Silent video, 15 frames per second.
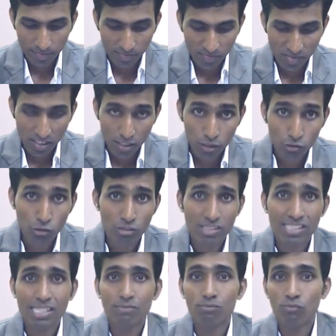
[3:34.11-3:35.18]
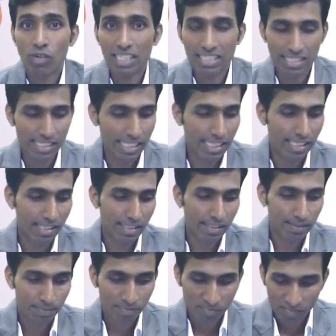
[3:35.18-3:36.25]
So step 1 says
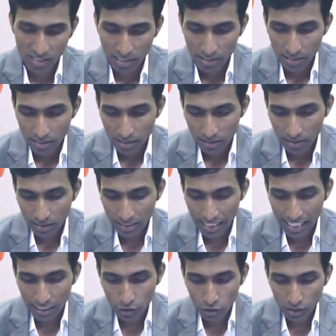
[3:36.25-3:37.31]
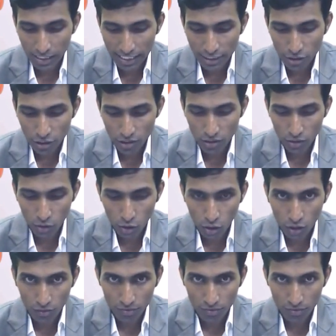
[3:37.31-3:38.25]
calculation of